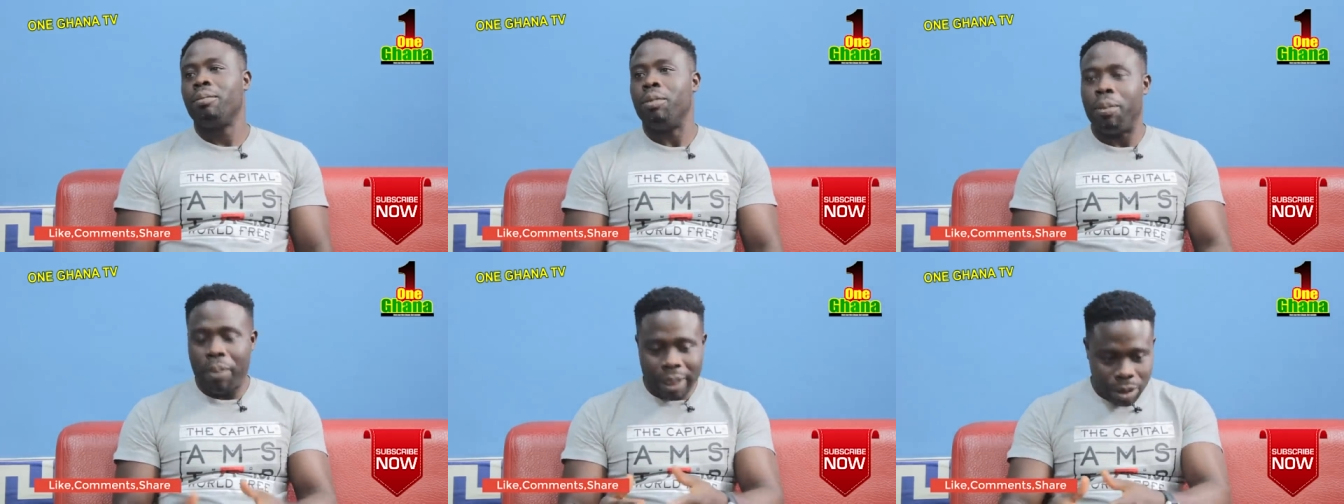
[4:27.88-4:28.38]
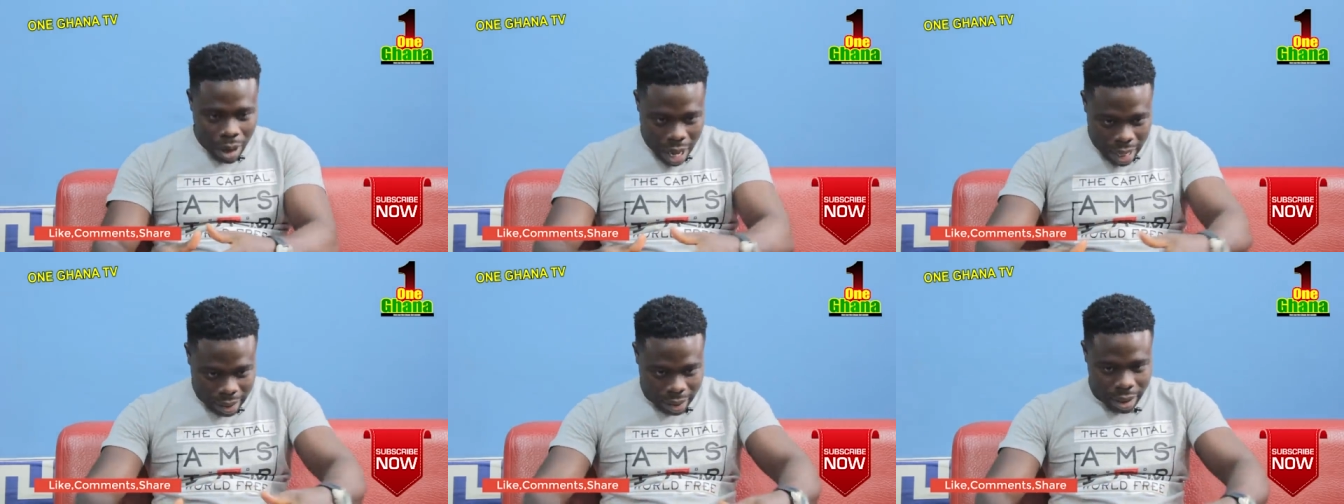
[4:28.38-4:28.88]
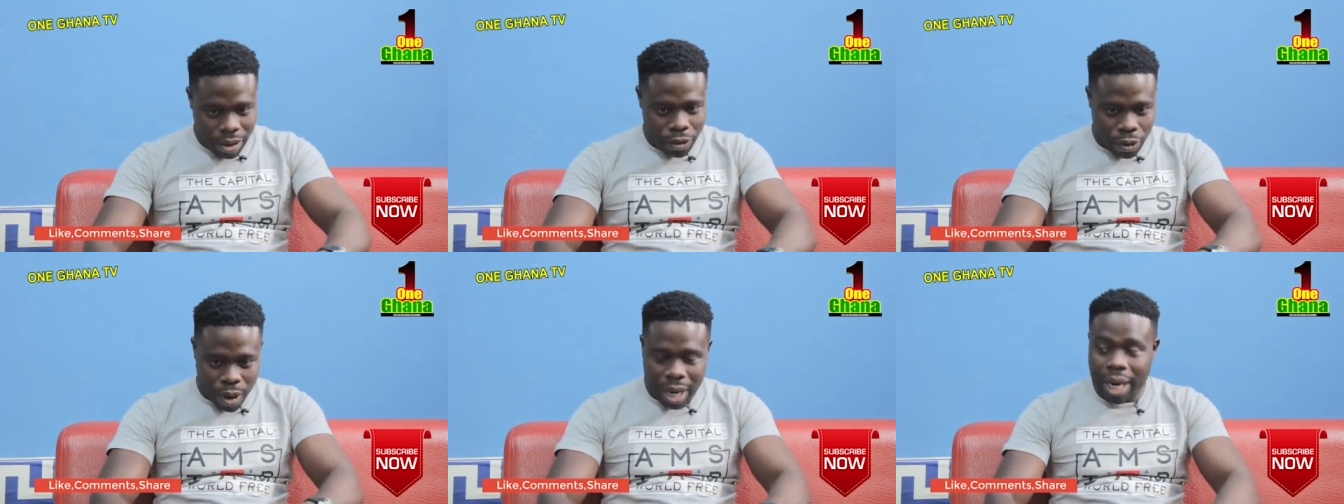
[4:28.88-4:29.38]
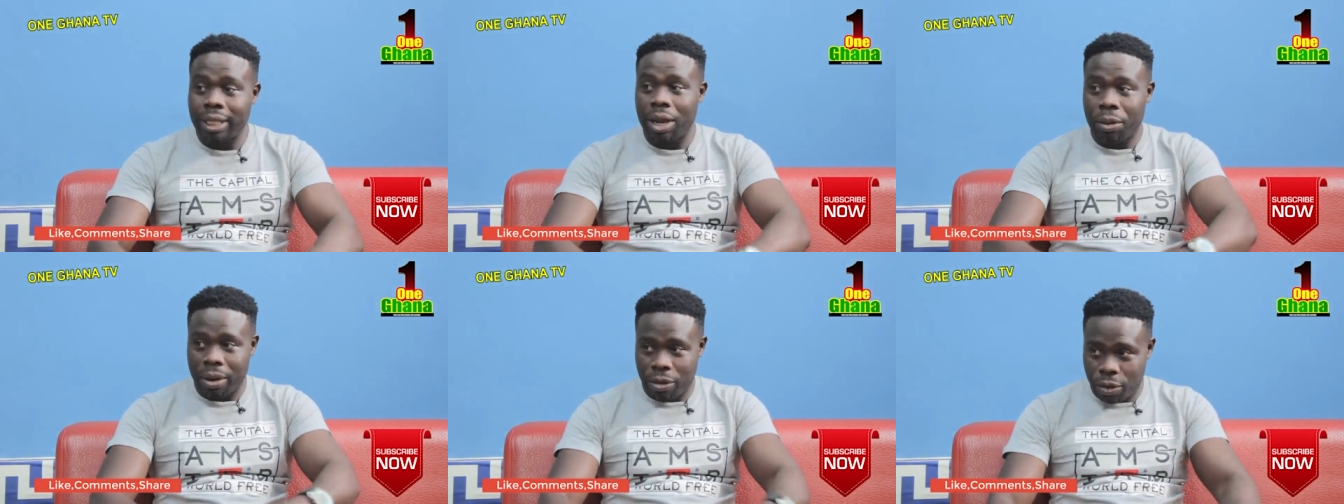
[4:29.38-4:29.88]
me person atiefo
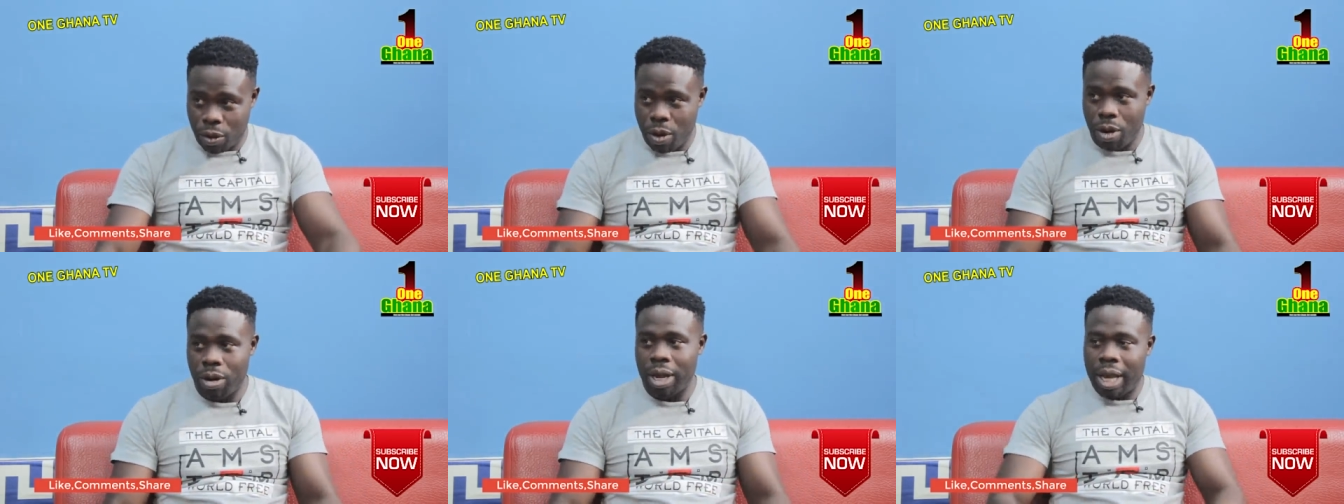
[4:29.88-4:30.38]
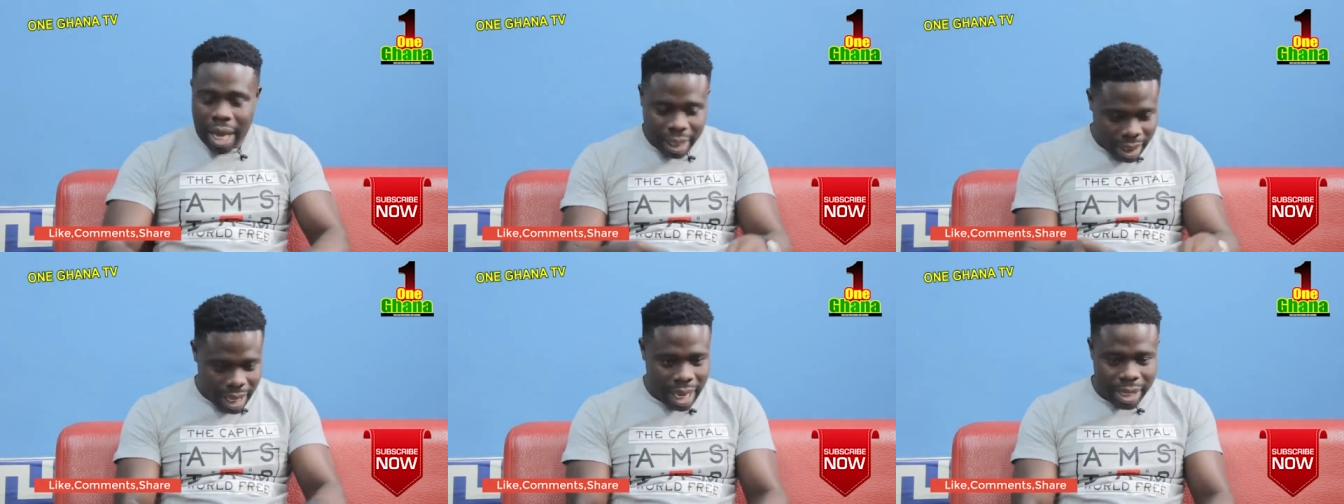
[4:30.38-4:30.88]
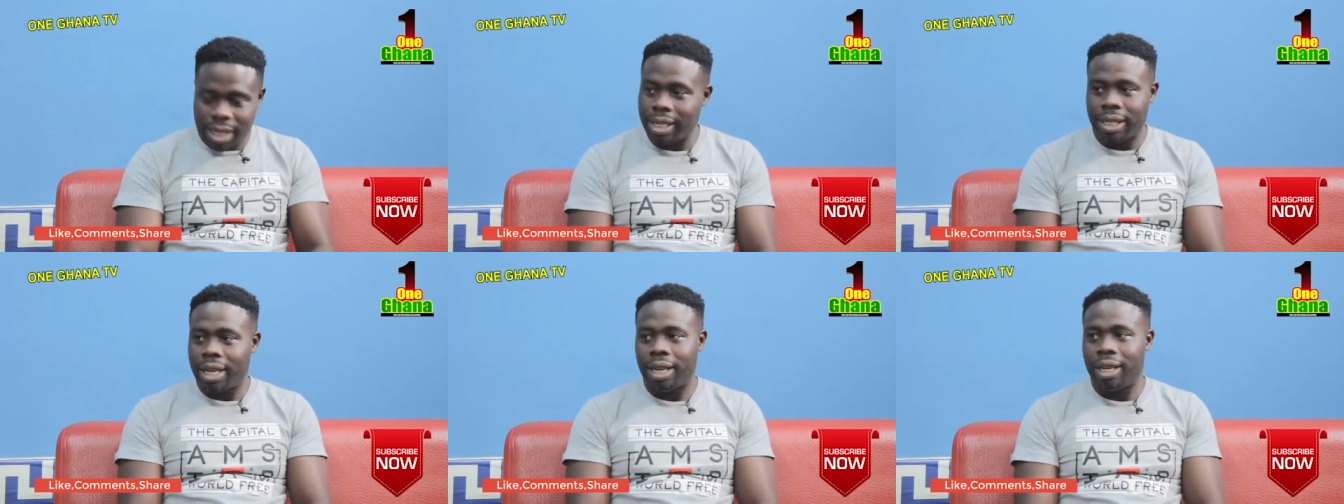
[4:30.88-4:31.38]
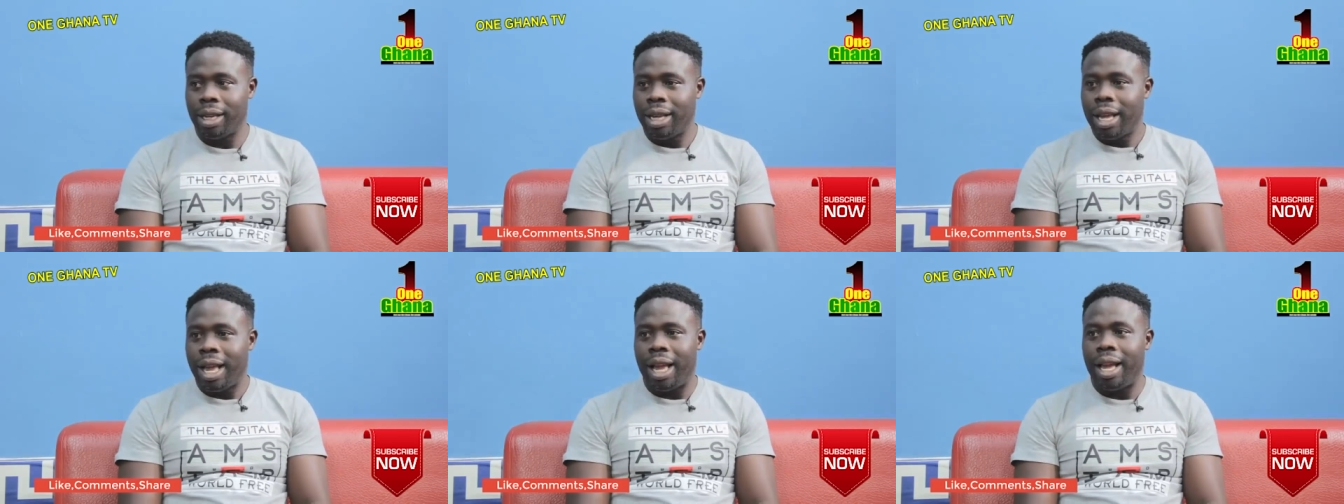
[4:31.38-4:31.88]
anasa hwefo atiase say
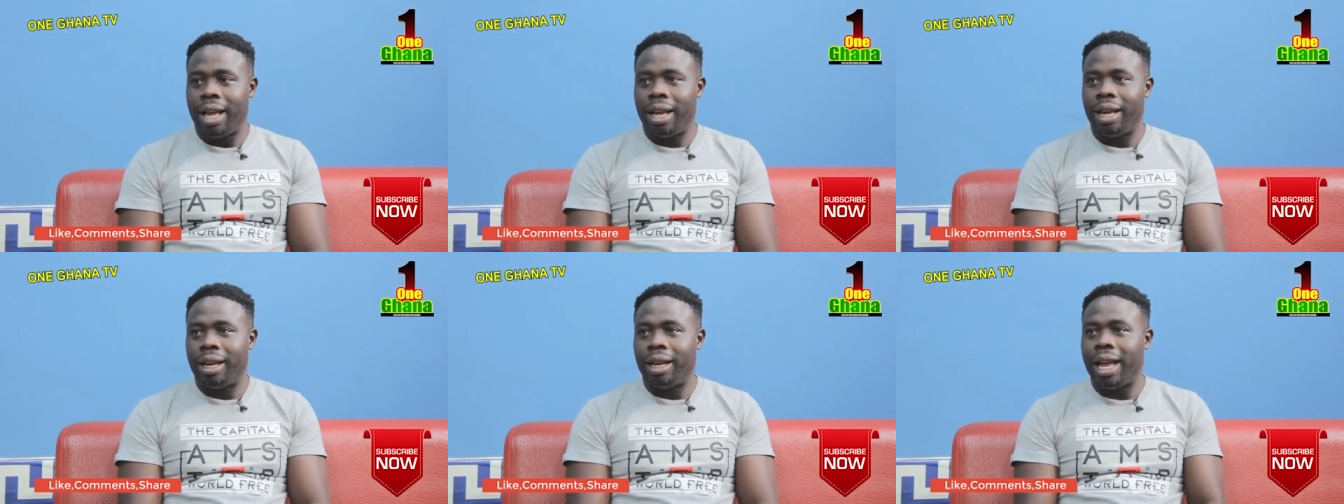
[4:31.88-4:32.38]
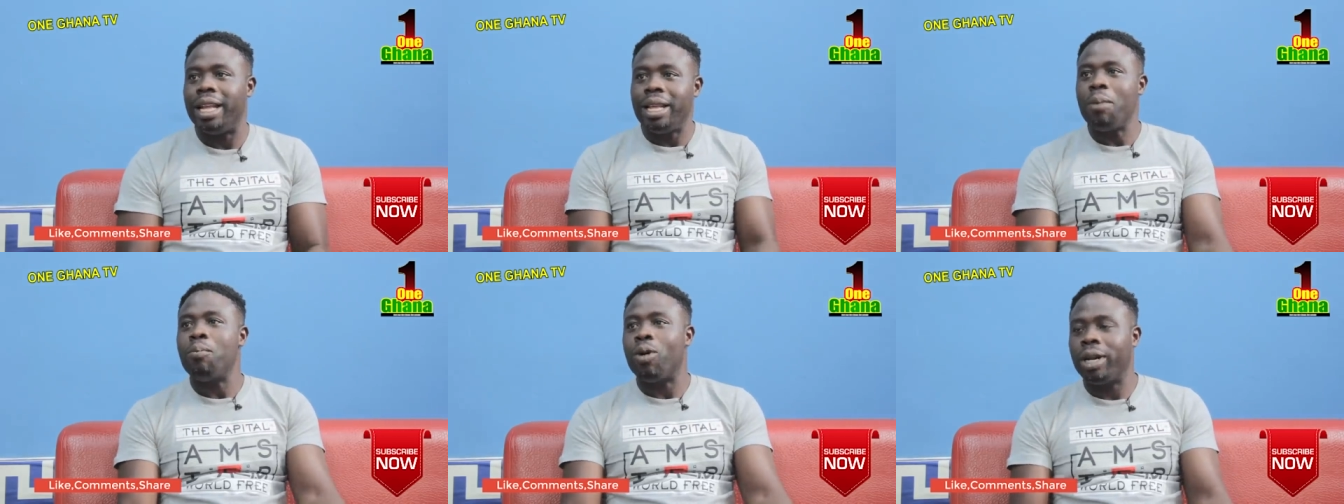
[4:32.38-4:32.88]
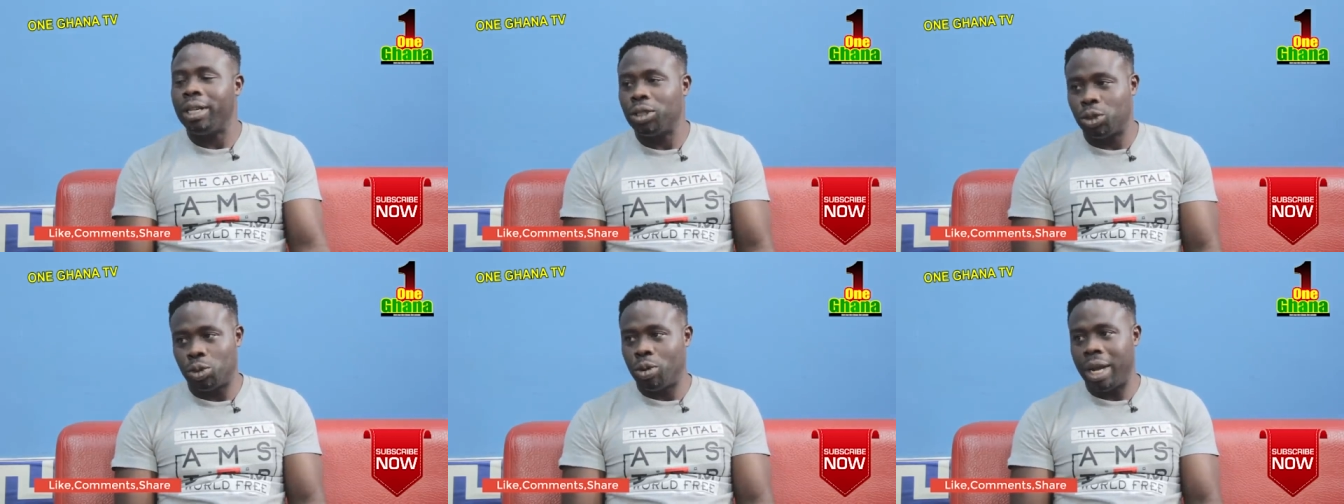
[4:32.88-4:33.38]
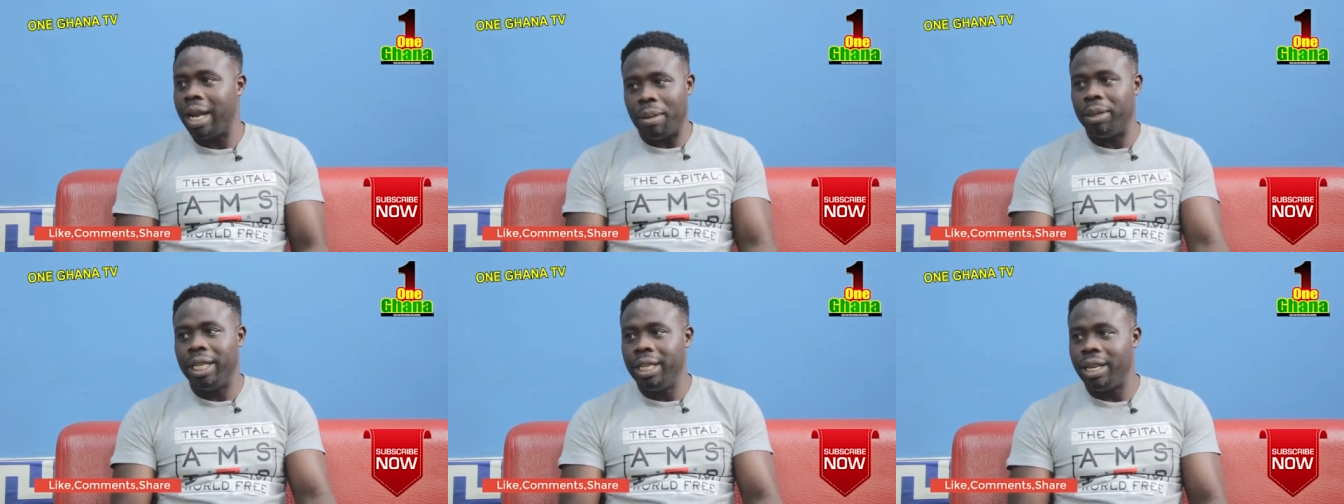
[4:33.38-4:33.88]
eh enye bone so
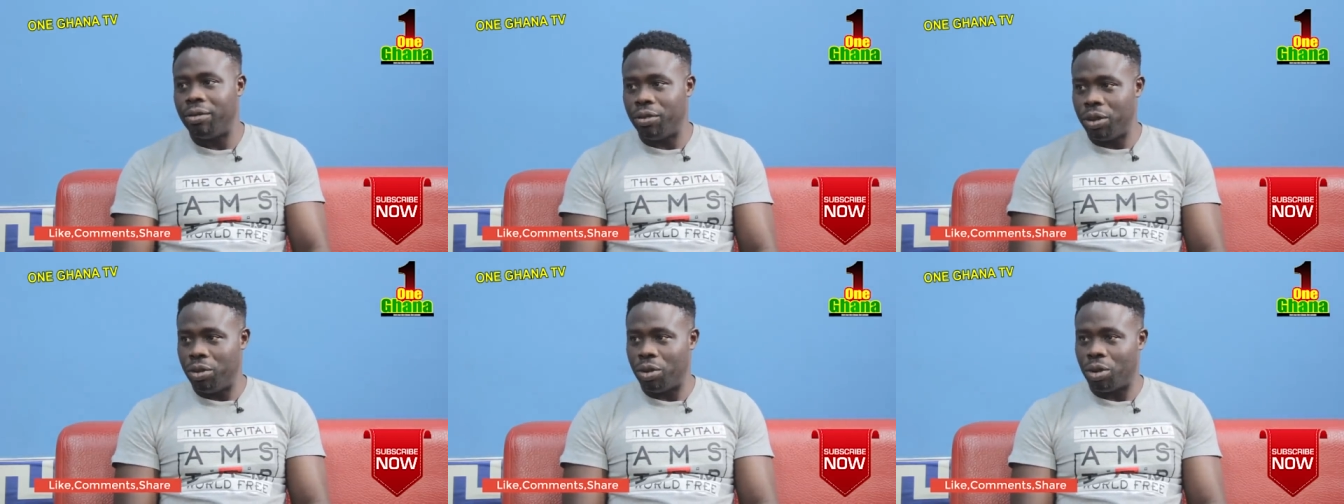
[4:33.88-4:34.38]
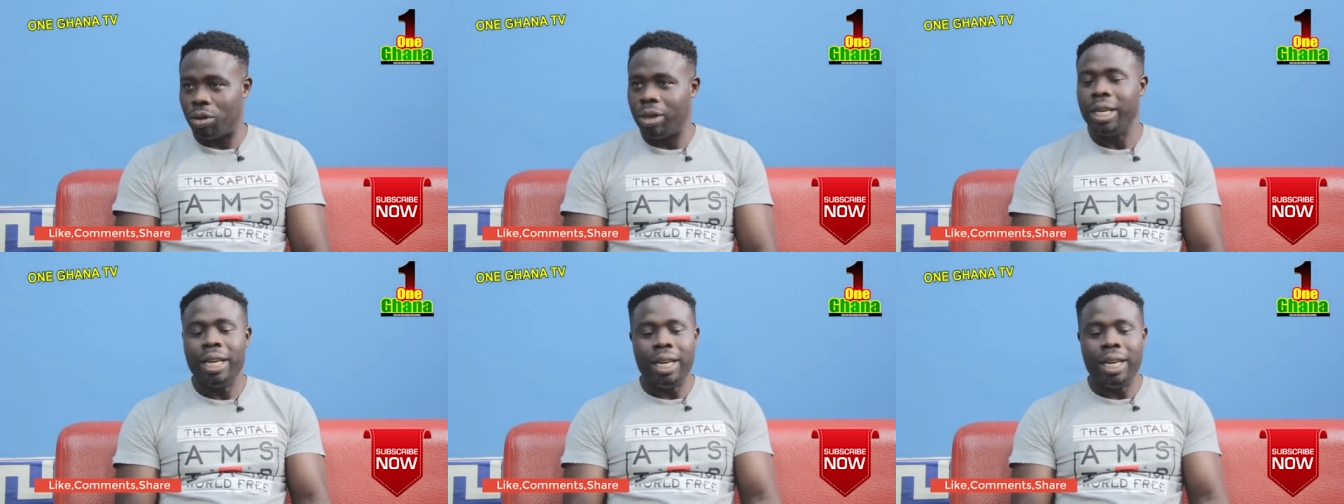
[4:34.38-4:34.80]
enam di ye video no